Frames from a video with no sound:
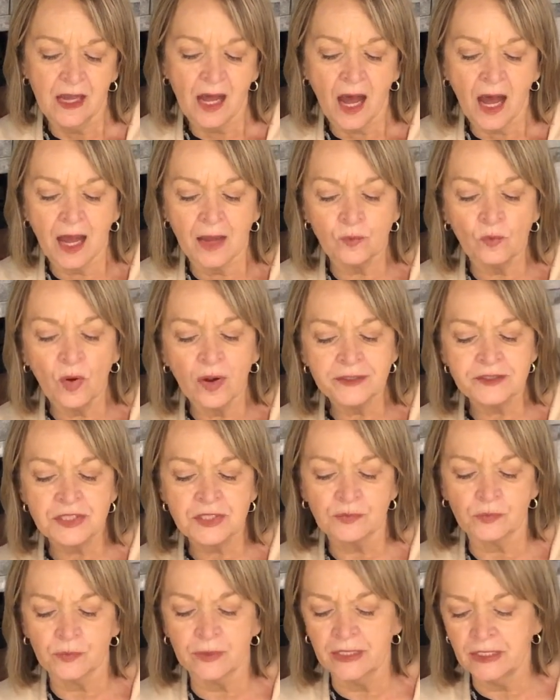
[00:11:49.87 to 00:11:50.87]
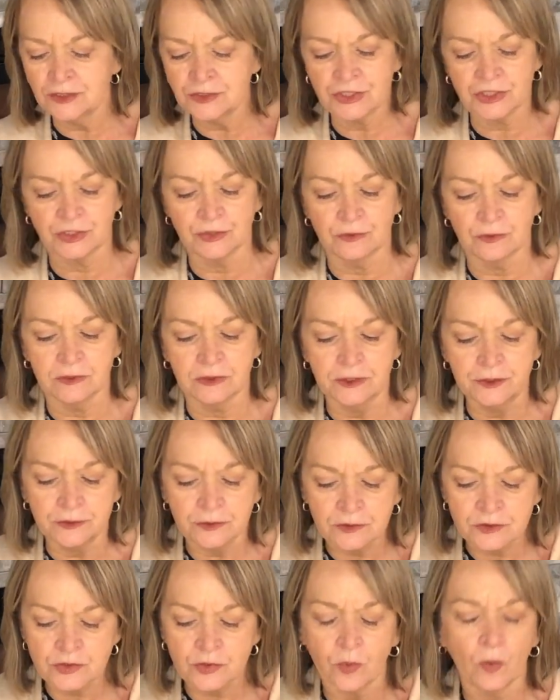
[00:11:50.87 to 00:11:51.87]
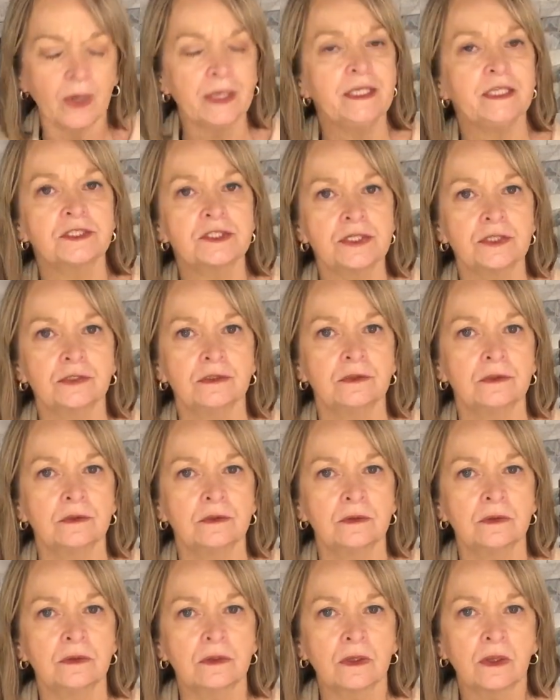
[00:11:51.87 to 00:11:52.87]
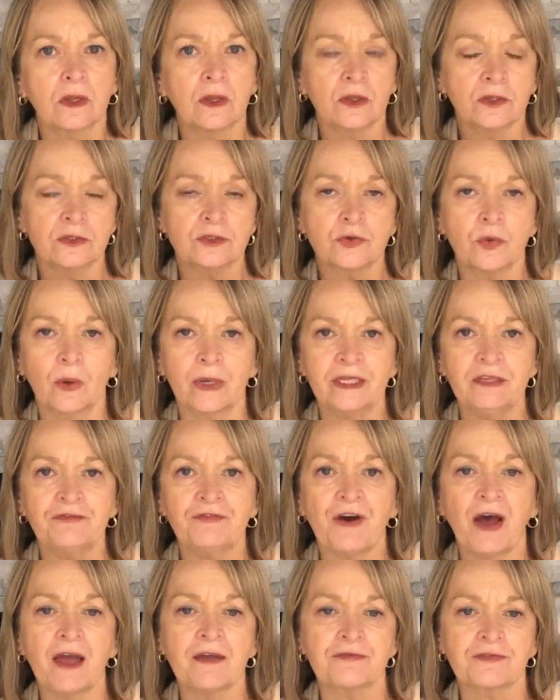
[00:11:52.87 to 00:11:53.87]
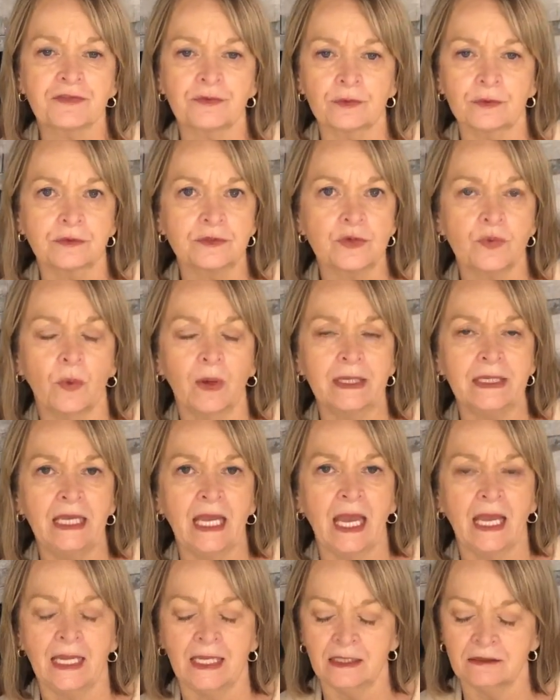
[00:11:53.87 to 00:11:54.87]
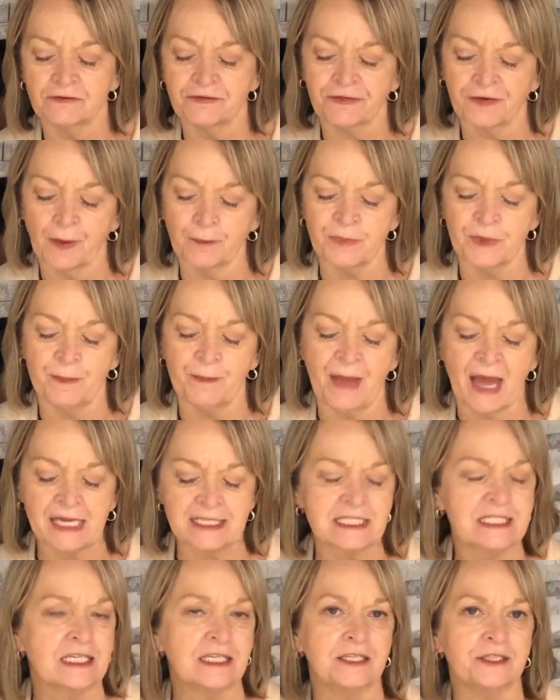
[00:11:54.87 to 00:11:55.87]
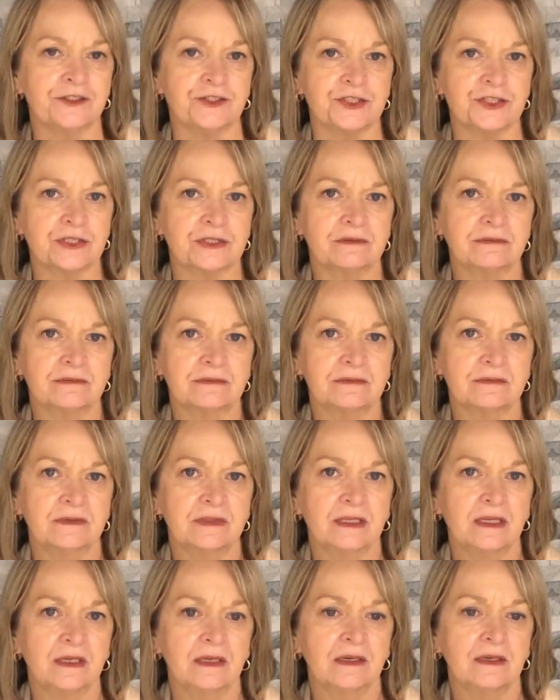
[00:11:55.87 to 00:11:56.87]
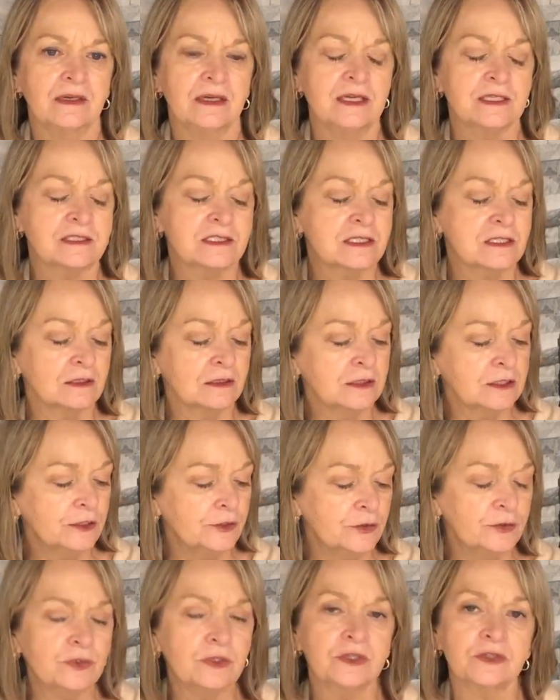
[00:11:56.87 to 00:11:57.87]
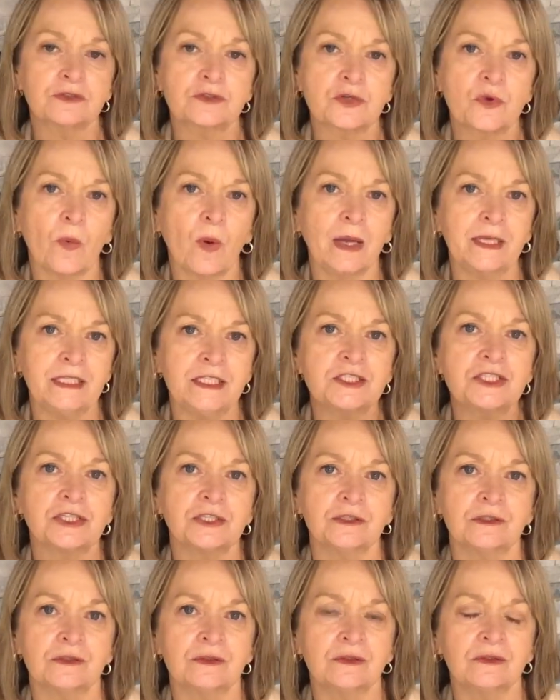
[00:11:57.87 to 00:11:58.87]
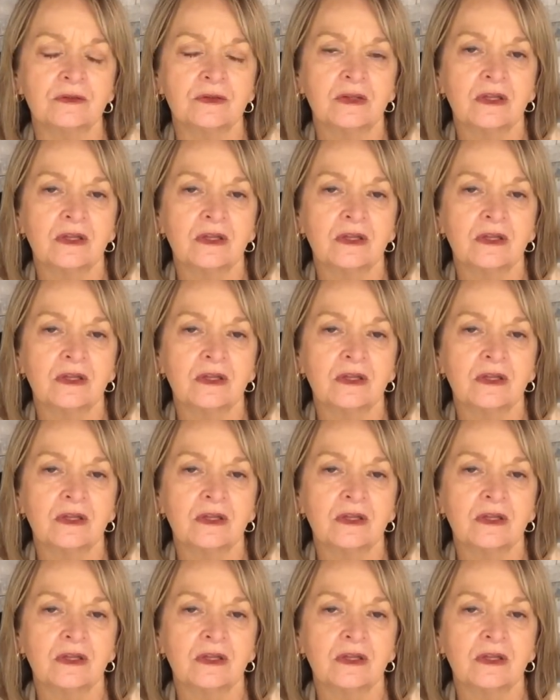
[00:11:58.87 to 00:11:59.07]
I want to read you Luke 22, 25 through 28 from the Message. It's Luke 22,